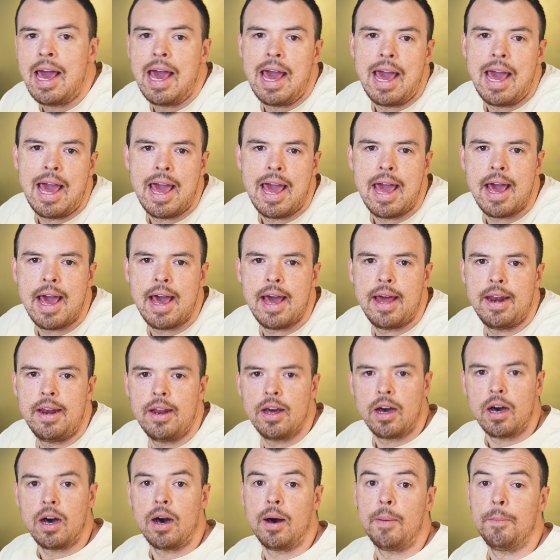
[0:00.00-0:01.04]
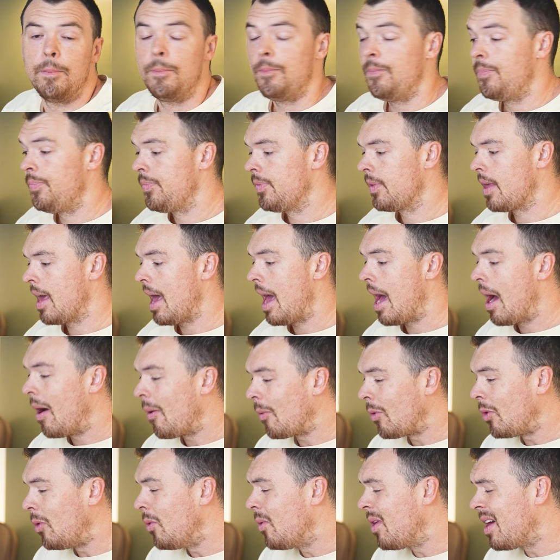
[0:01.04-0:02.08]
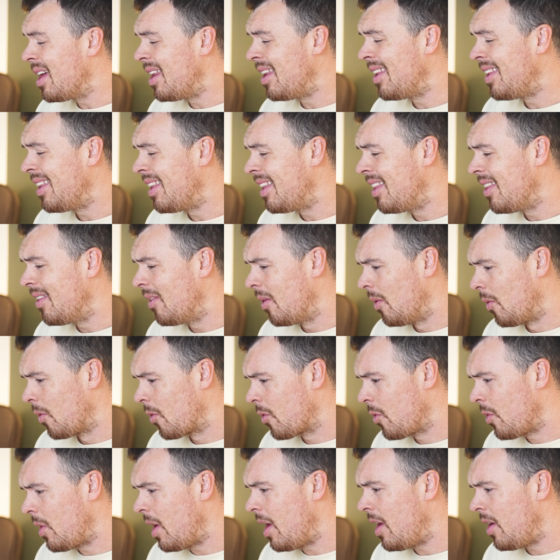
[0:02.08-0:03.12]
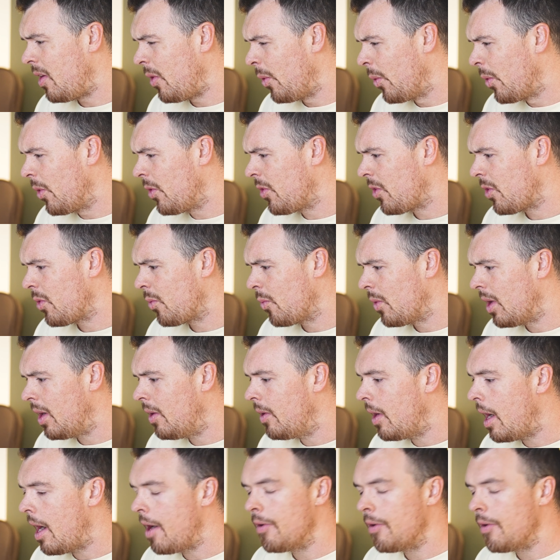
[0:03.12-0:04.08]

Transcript: and how you can create yours as well.